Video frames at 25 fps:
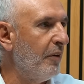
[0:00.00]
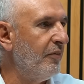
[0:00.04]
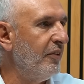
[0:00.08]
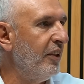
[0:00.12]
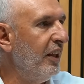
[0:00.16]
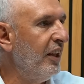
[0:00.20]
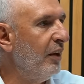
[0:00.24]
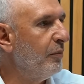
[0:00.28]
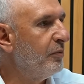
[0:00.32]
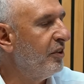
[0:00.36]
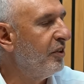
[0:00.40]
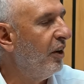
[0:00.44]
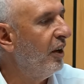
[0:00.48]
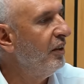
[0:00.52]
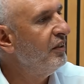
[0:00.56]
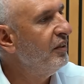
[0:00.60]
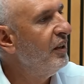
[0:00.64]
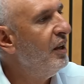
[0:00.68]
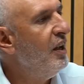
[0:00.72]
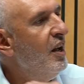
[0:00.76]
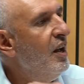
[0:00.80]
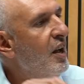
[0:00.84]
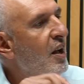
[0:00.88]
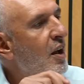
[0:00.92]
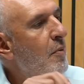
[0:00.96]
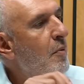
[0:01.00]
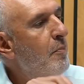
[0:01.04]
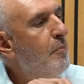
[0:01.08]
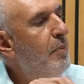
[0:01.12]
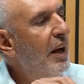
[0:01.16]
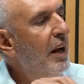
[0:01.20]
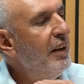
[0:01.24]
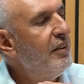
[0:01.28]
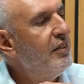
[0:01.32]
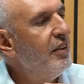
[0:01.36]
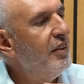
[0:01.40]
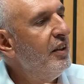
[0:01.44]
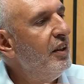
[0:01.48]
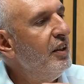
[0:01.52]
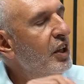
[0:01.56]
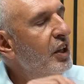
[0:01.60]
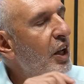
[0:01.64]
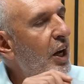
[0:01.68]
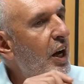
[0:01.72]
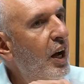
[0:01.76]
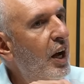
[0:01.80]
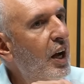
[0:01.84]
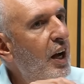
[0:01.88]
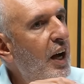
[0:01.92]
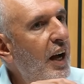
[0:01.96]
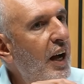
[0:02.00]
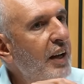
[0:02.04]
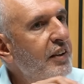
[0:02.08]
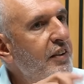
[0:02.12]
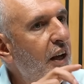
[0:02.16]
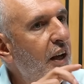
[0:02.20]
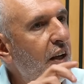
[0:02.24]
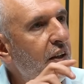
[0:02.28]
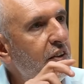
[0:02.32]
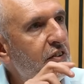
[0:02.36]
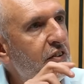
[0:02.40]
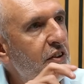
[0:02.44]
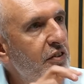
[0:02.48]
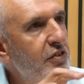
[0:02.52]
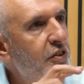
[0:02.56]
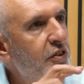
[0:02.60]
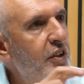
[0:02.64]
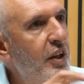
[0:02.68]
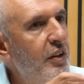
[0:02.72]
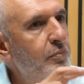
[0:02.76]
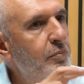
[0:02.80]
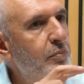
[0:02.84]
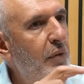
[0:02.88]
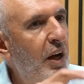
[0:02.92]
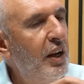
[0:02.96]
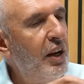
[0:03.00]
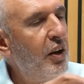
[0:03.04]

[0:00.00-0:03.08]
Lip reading: with Ipsos. But my